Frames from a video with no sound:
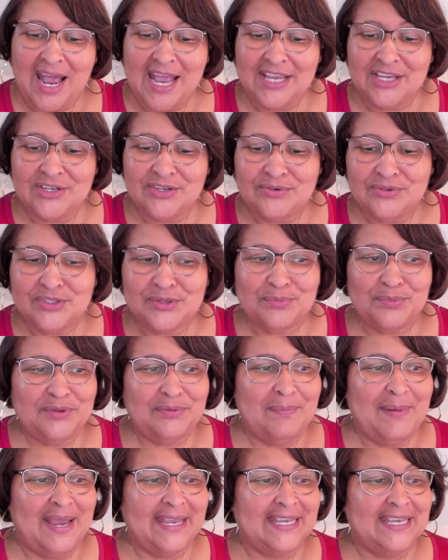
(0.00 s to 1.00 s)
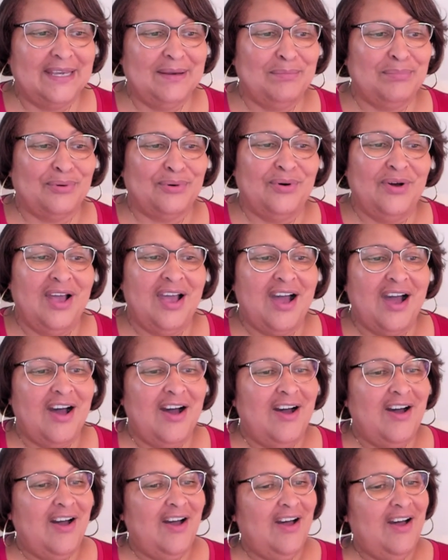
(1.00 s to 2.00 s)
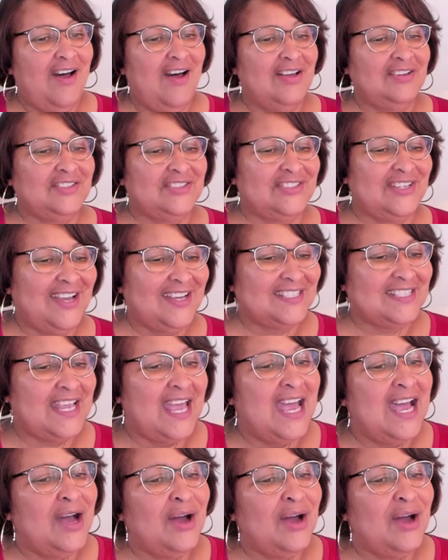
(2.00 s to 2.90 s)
I use it with my gimbal. Oh, shucks.